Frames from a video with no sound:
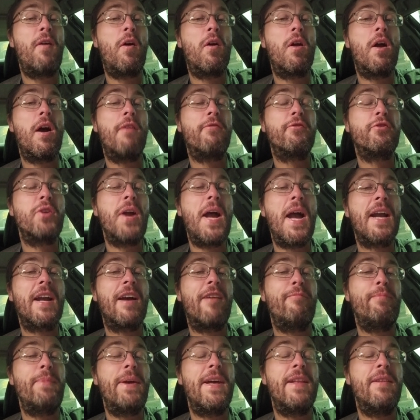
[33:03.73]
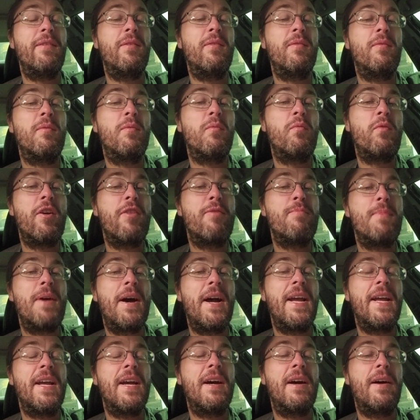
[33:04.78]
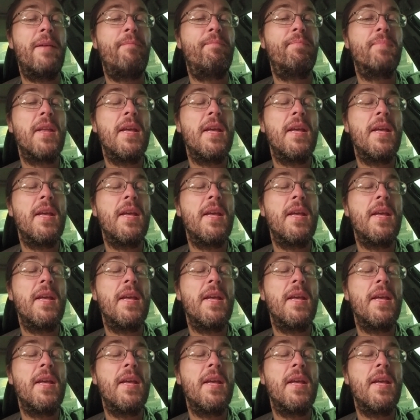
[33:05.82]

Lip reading: off track I've been with my